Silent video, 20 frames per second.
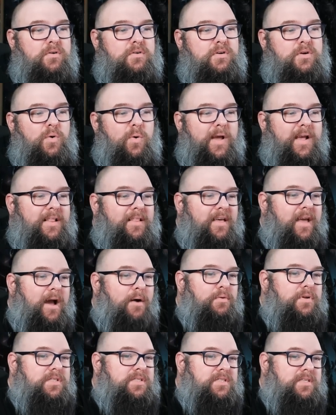Quickly, I
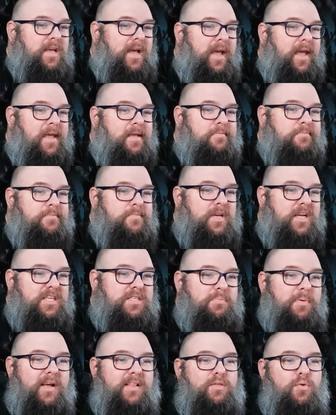would say
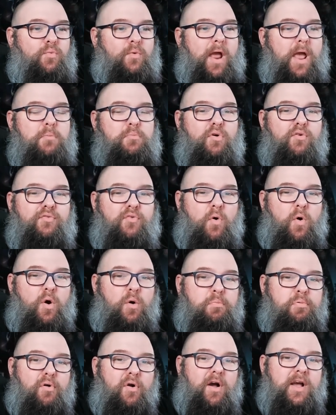expect the rainbow
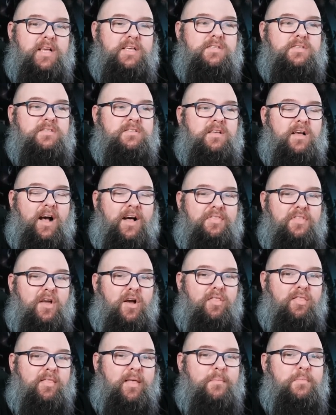foil price on the
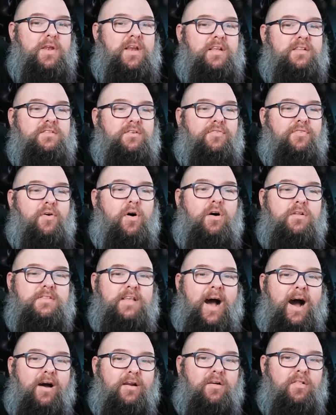unlimited to fall
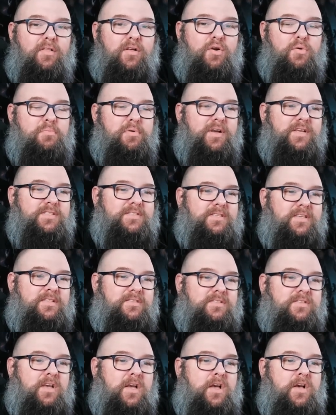down a little bit,
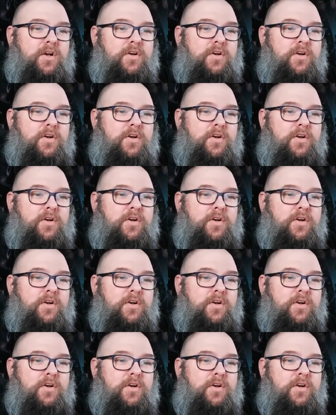since